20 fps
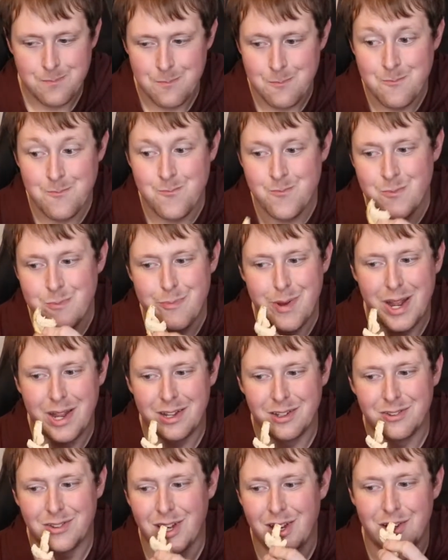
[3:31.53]
I'm
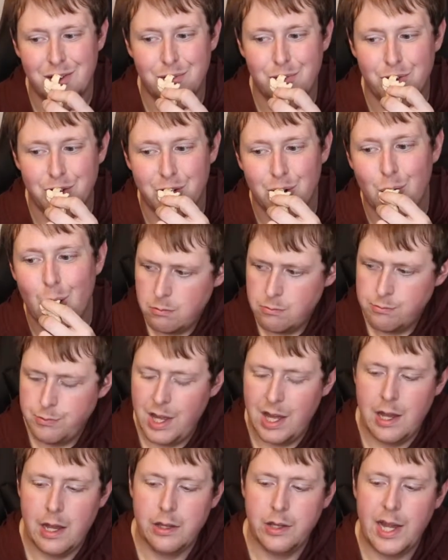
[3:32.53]
excited for you.
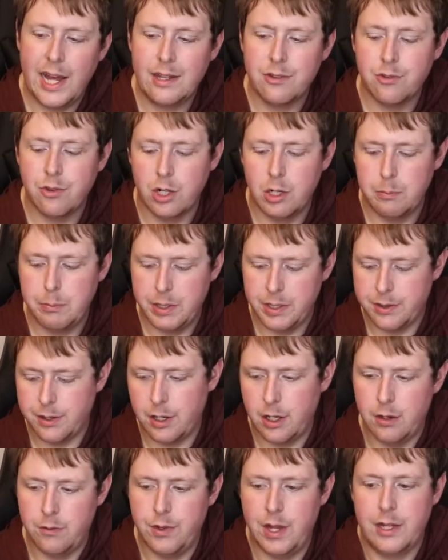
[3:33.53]
Yeah, that last little bit
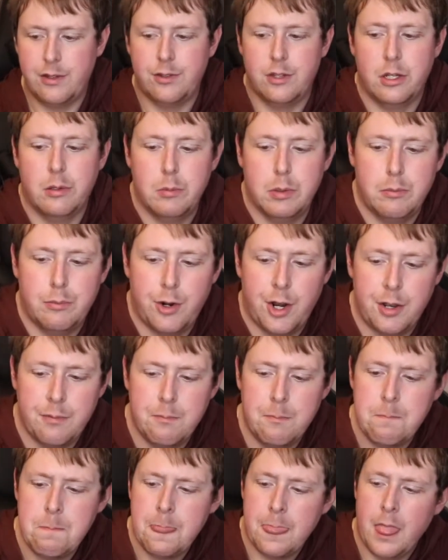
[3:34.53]
there of that cinnamon bread,
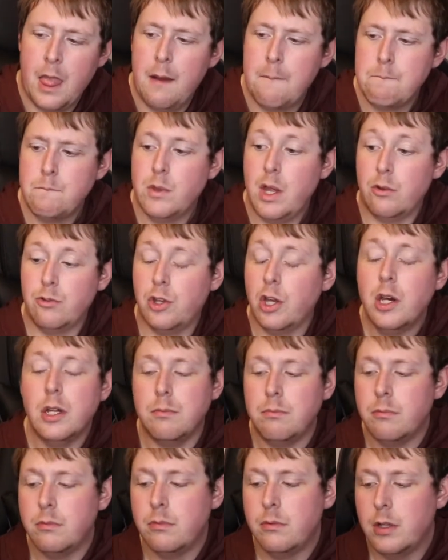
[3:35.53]
that was good.
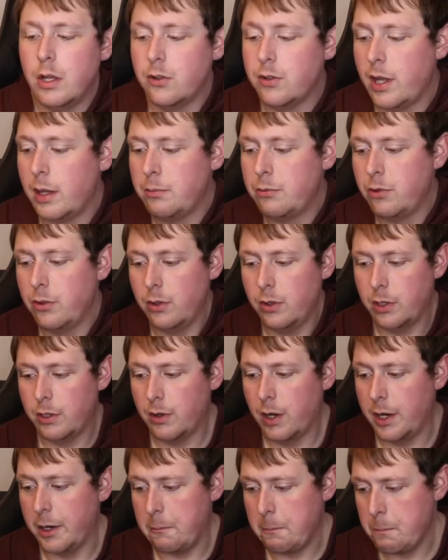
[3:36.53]
That was absolutely
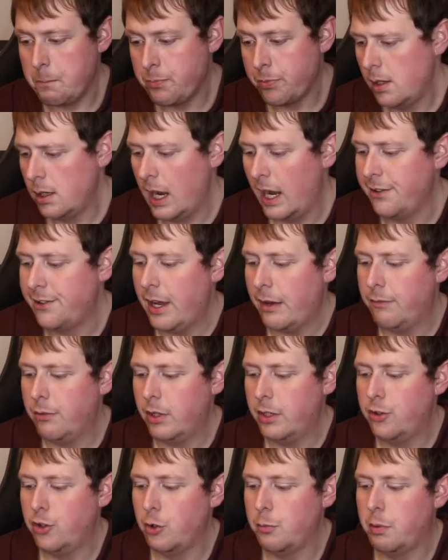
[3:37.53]
great. I
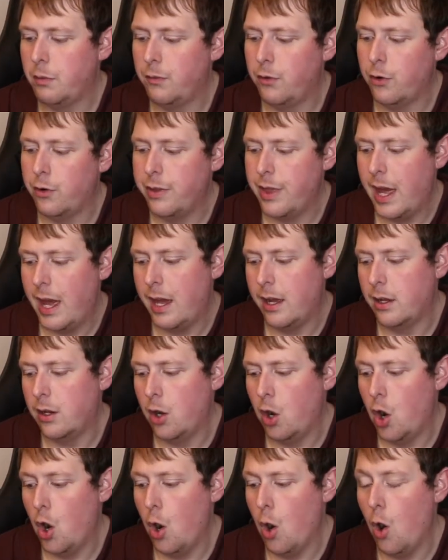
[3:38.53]
definitely do prefer that
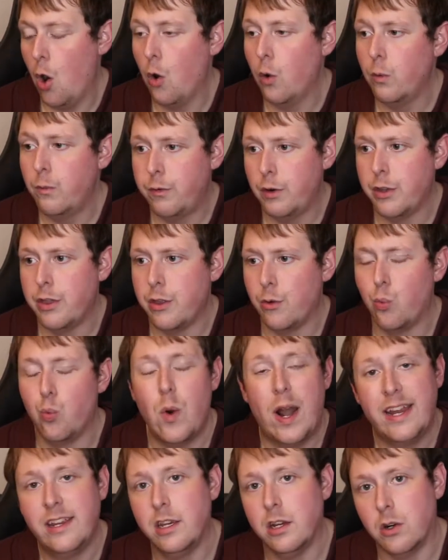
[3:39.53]
over the
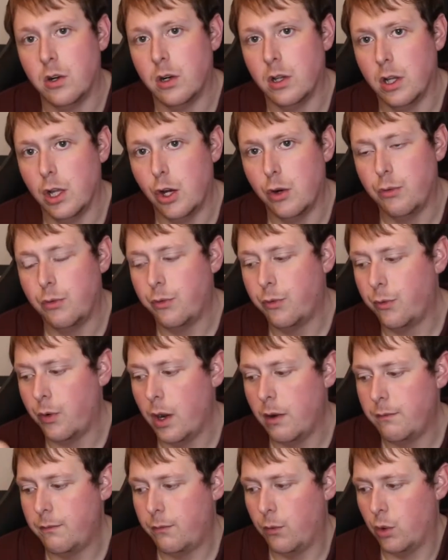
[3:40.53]
regular loaf
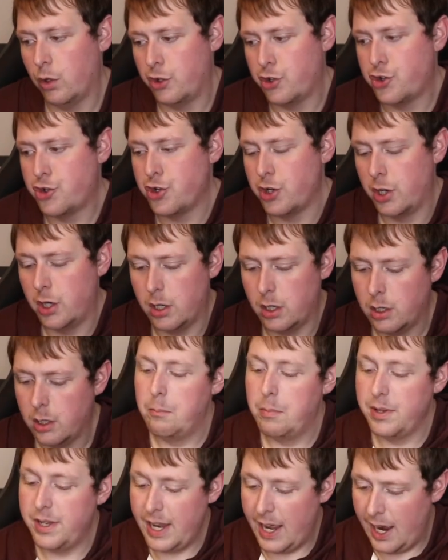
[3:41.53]
for sure.
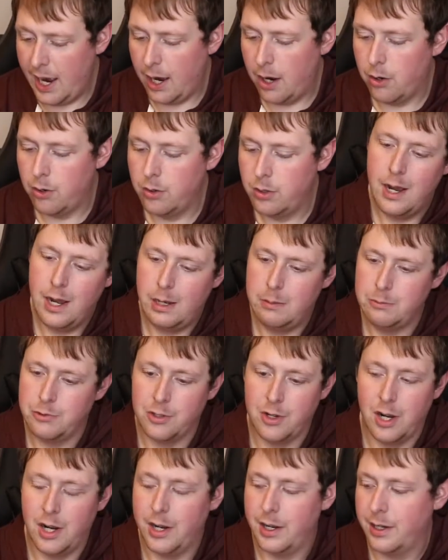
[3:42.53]
But now, I'm
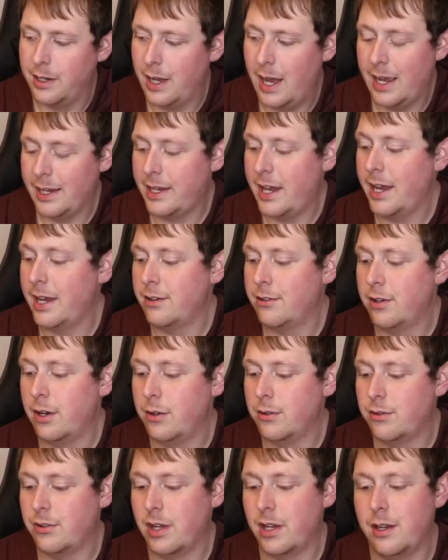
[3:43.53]
sorry, I can't
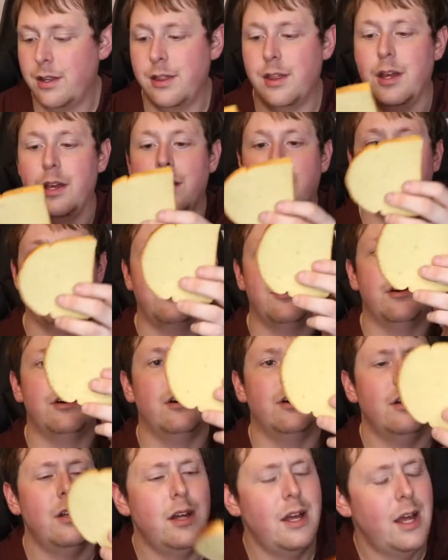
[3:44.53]
toast anything until